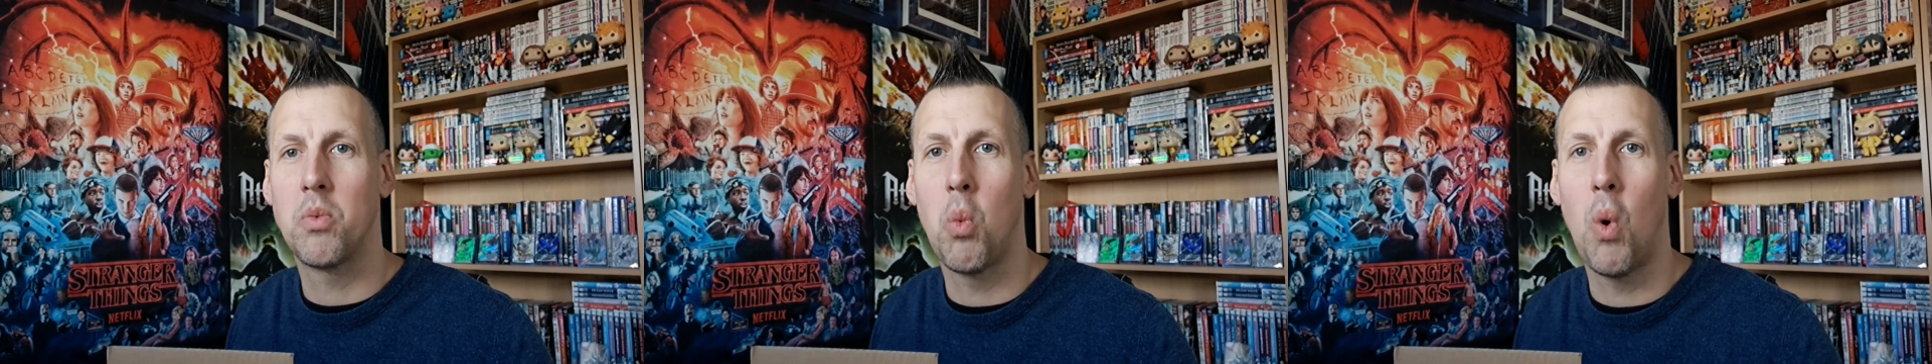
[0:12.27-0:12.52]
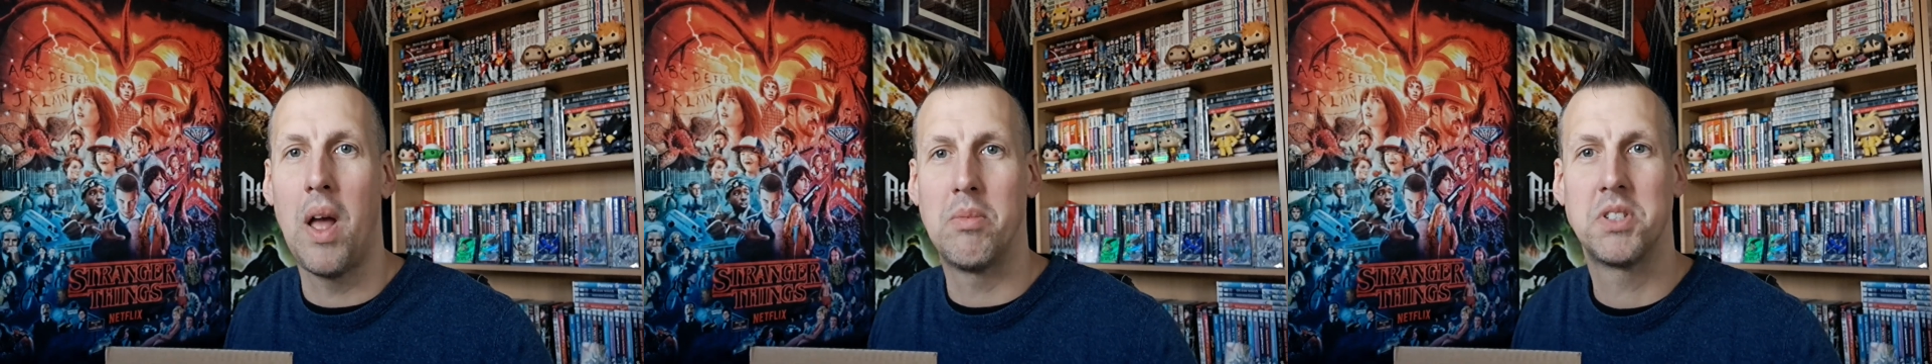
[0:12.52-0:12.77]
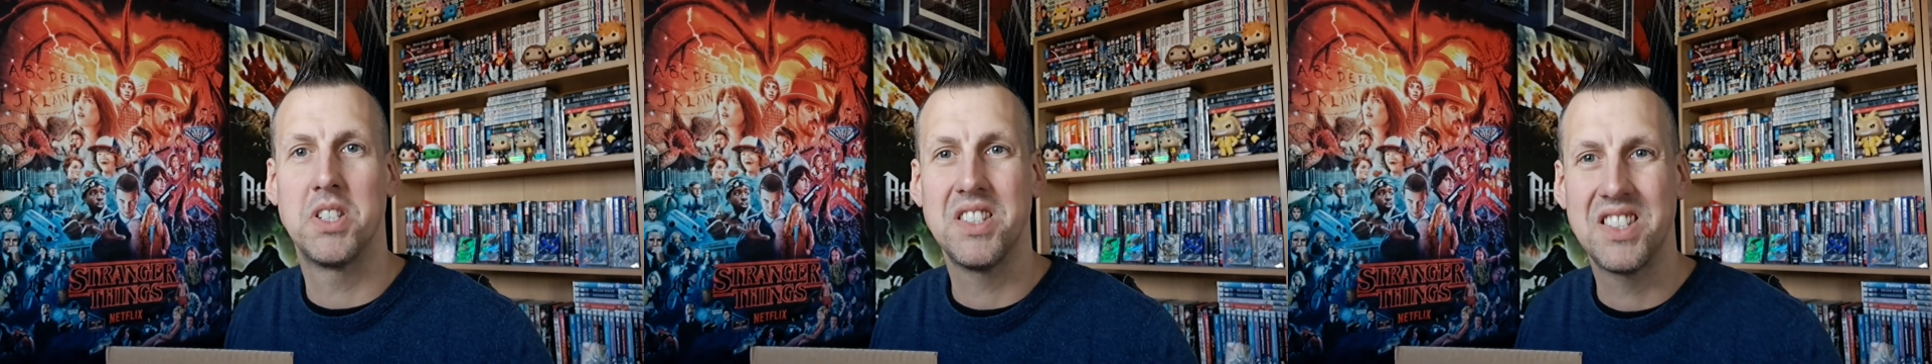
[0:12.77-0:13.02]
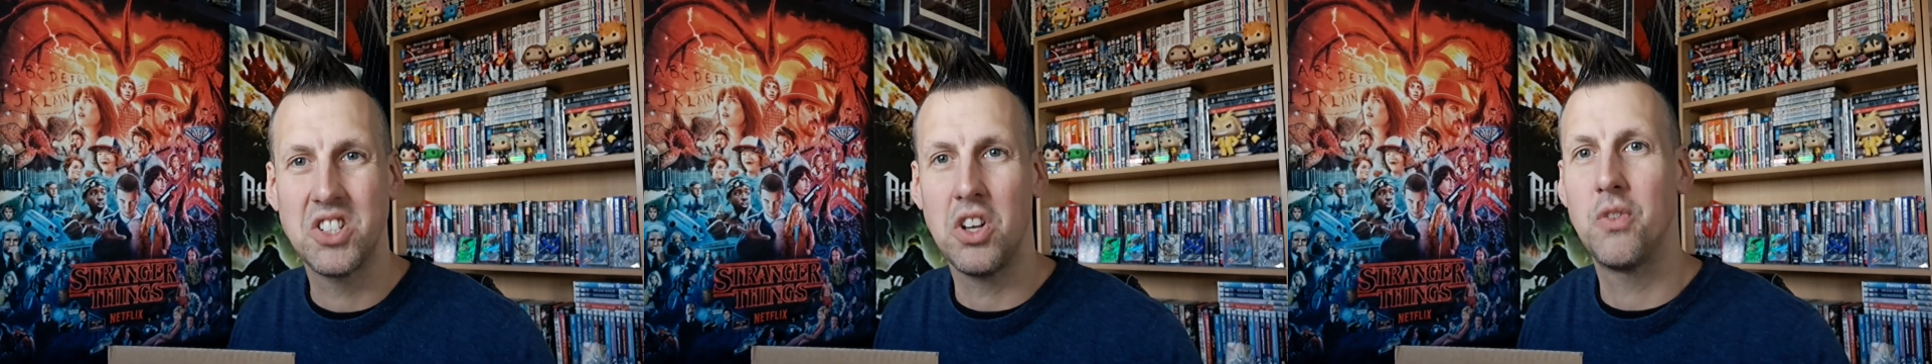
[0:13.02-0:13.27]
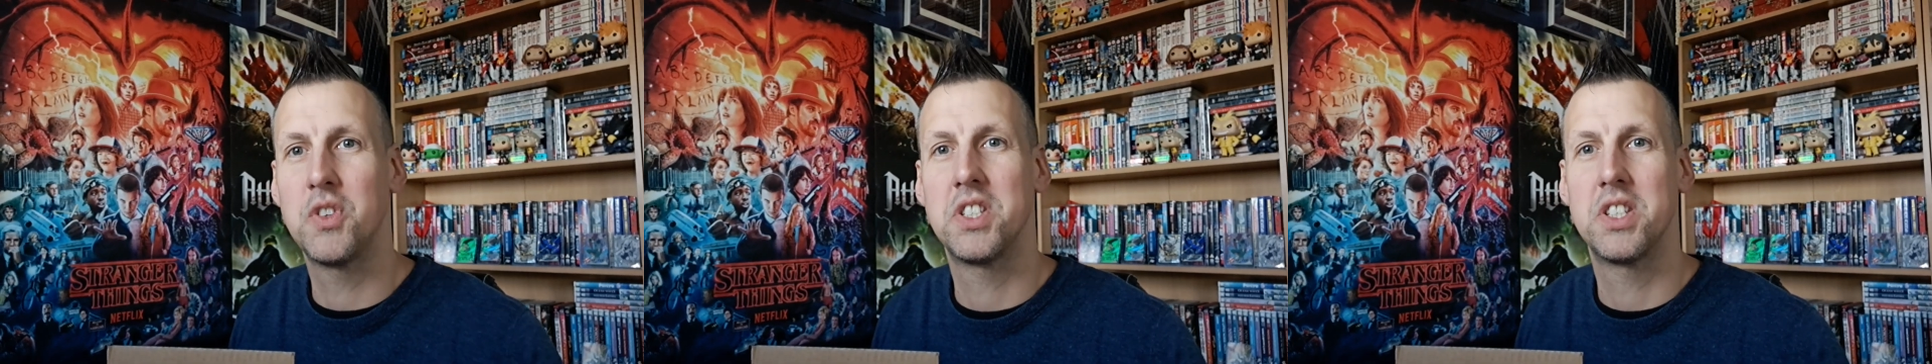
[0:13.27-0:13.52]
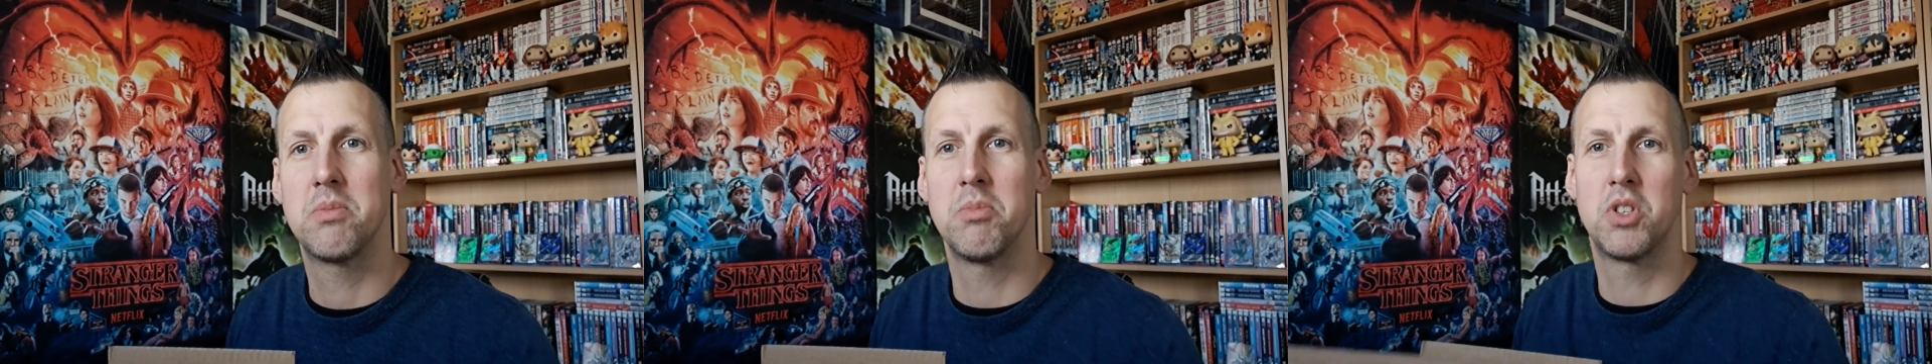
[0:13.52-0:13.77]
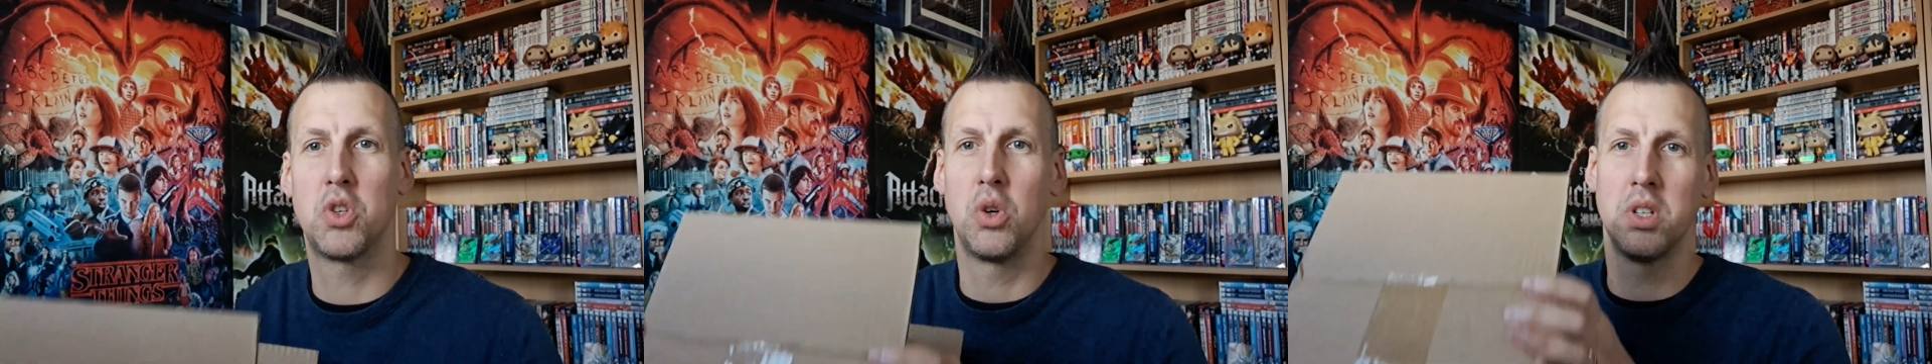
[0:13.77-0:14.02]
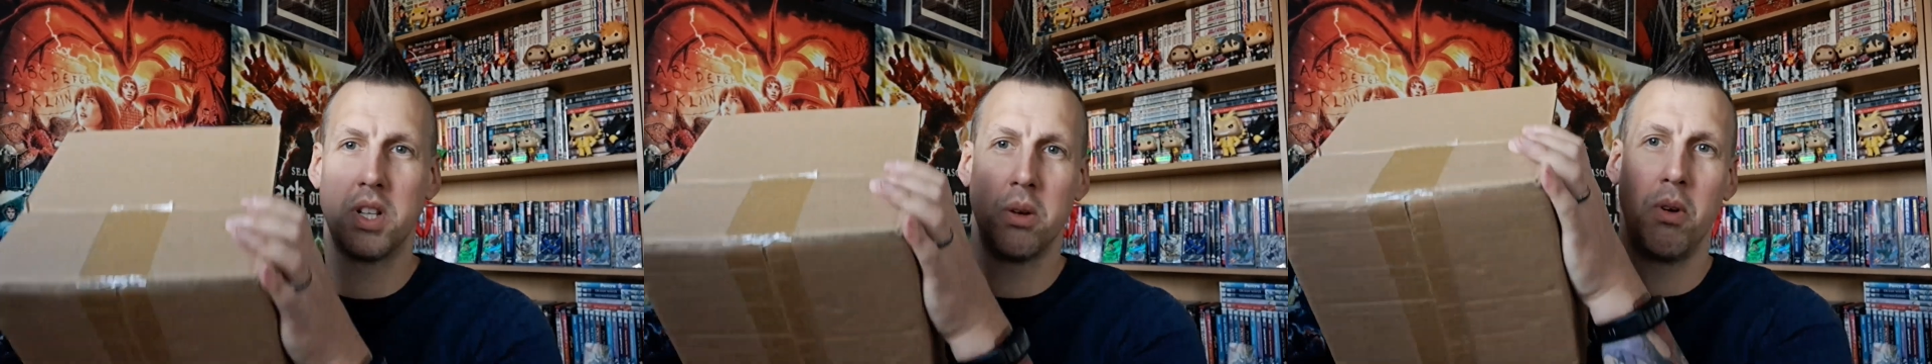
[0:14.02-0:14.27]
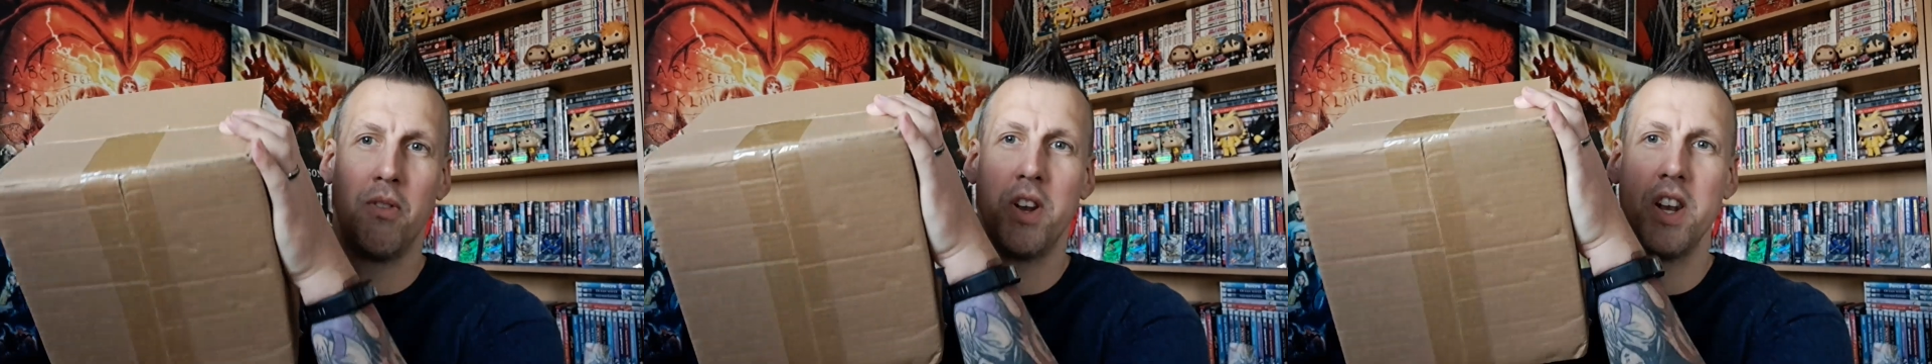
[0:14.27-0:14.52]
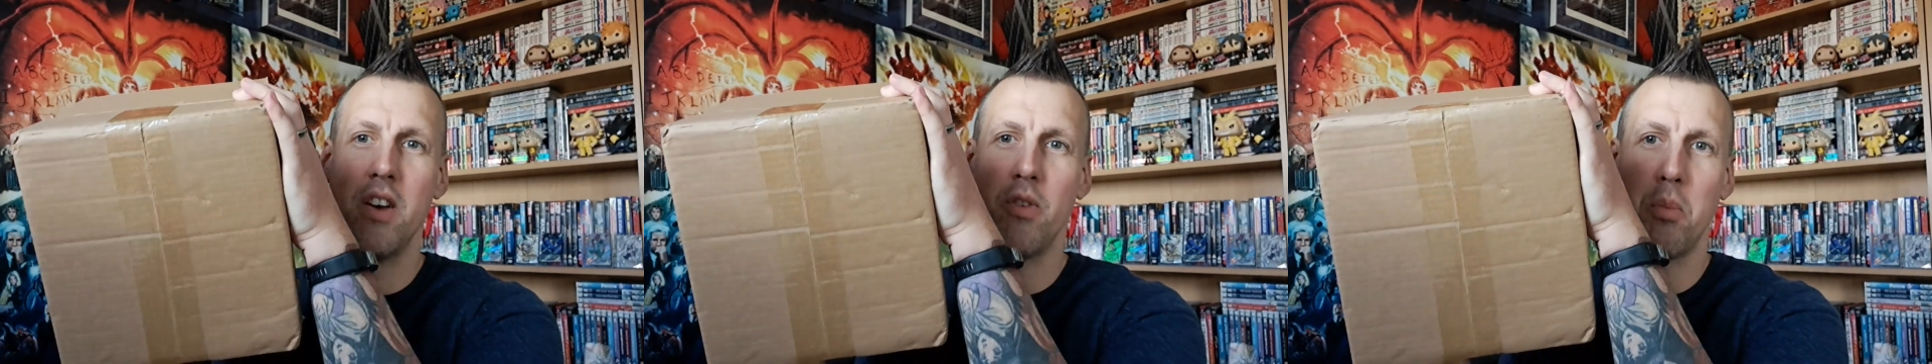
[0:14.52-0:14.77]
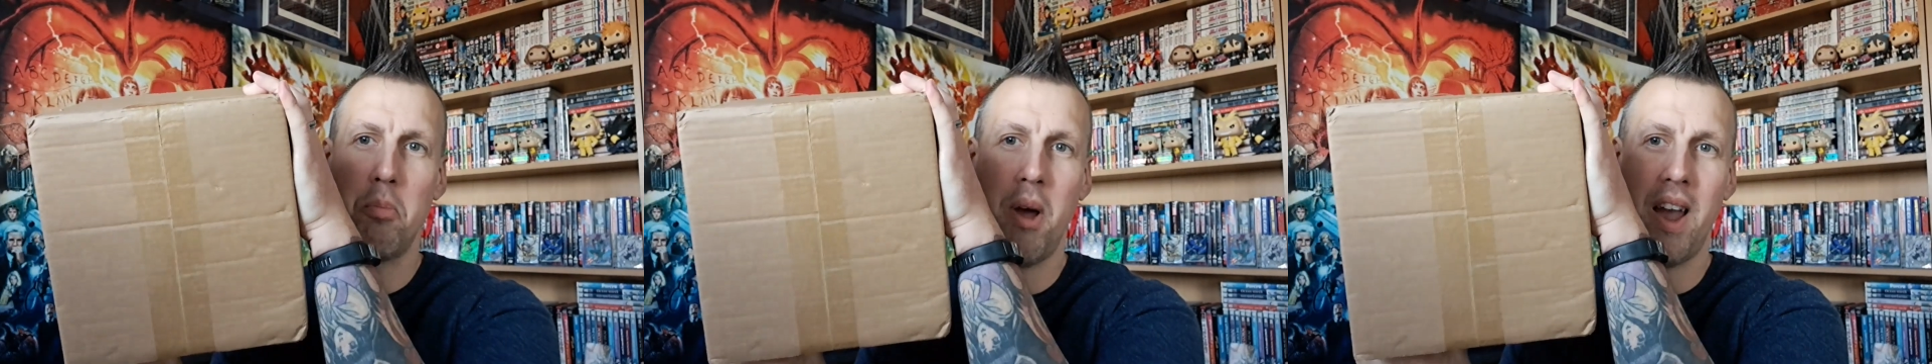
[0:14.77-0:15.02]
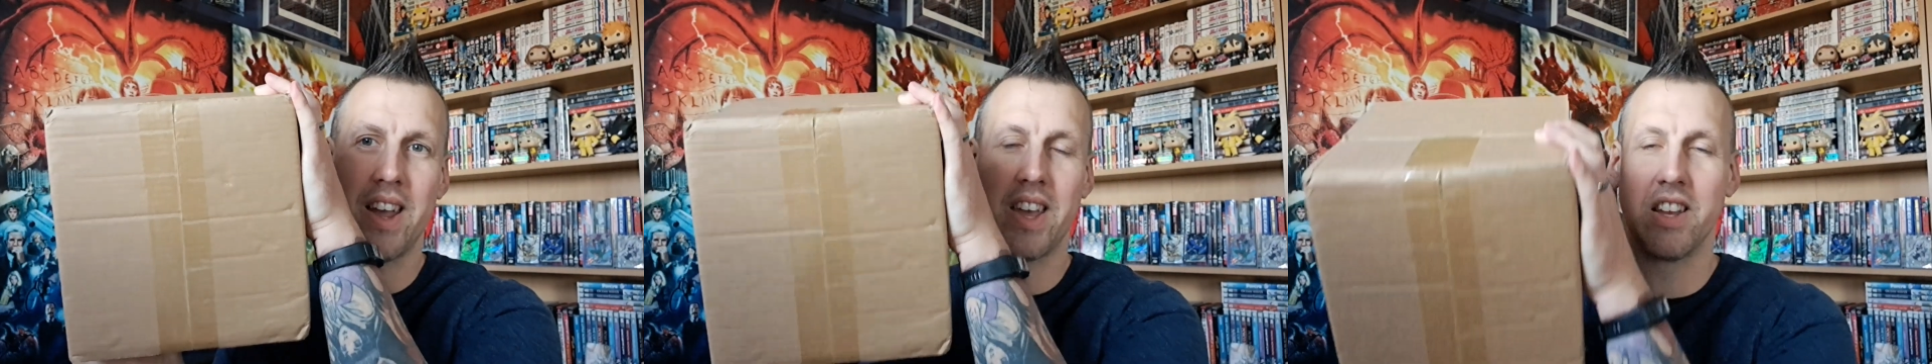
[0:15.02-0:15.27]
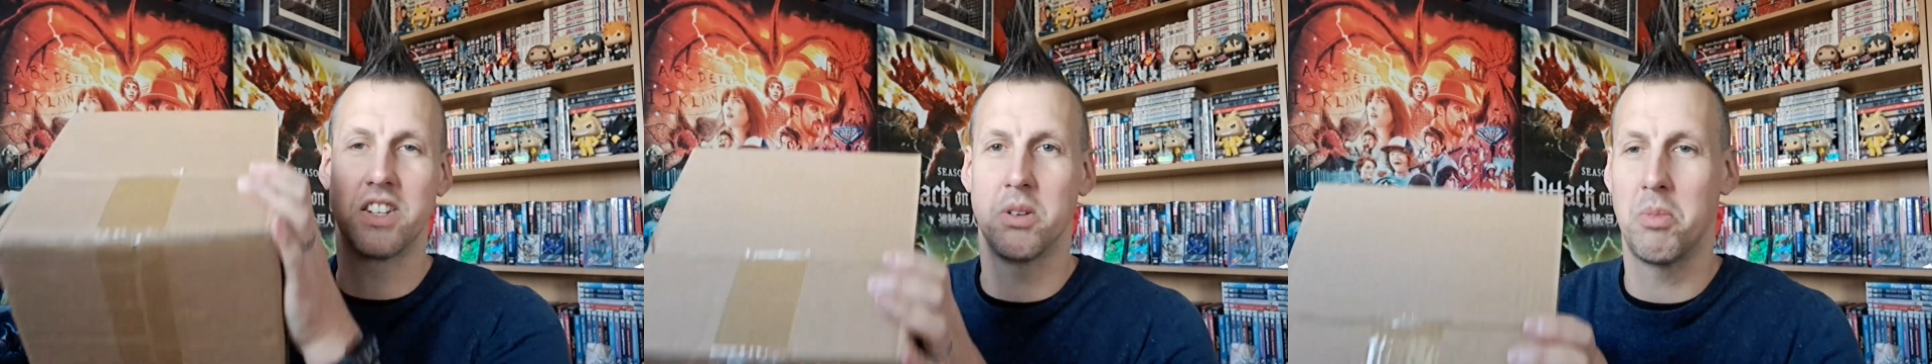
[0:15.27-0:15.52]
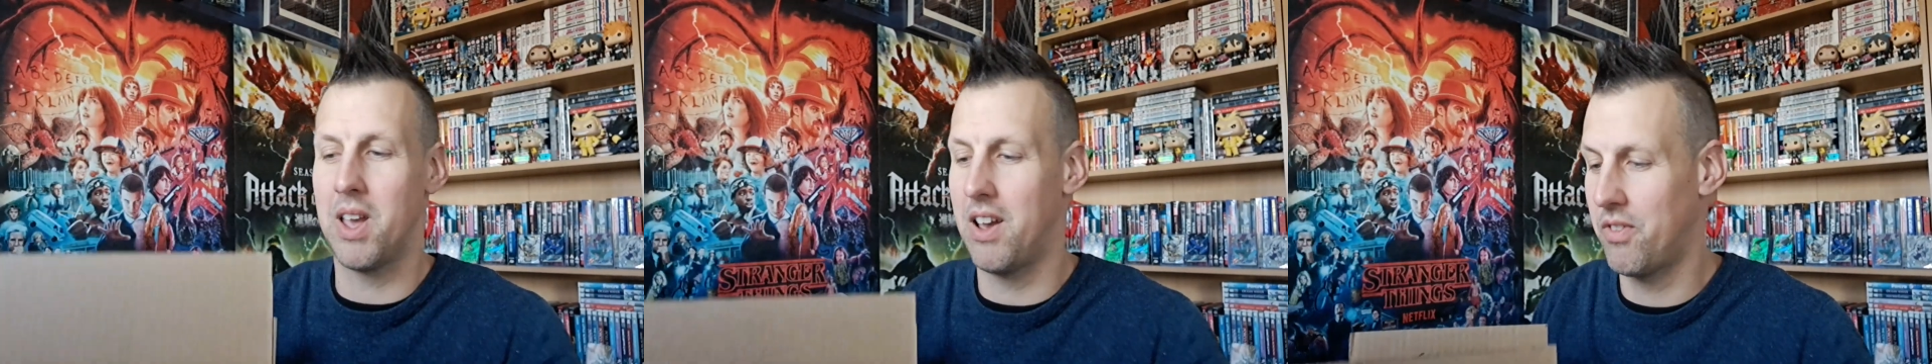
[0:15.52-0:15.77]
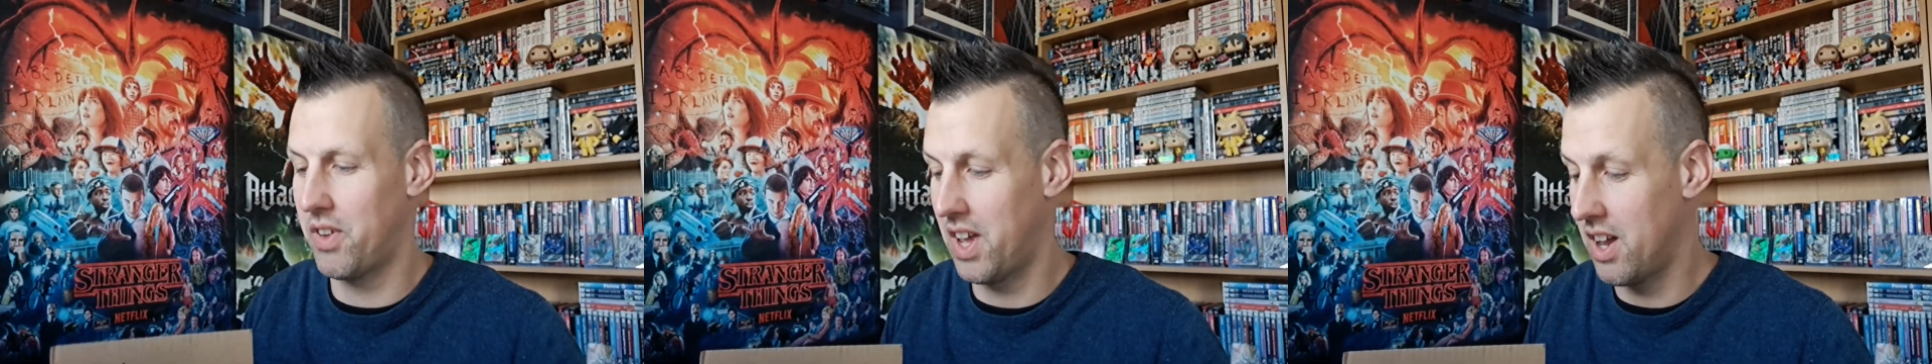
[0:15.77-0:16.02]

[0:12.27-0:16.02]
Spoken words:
Web. So it's Cypher Sigma Toys here with another package that we have here.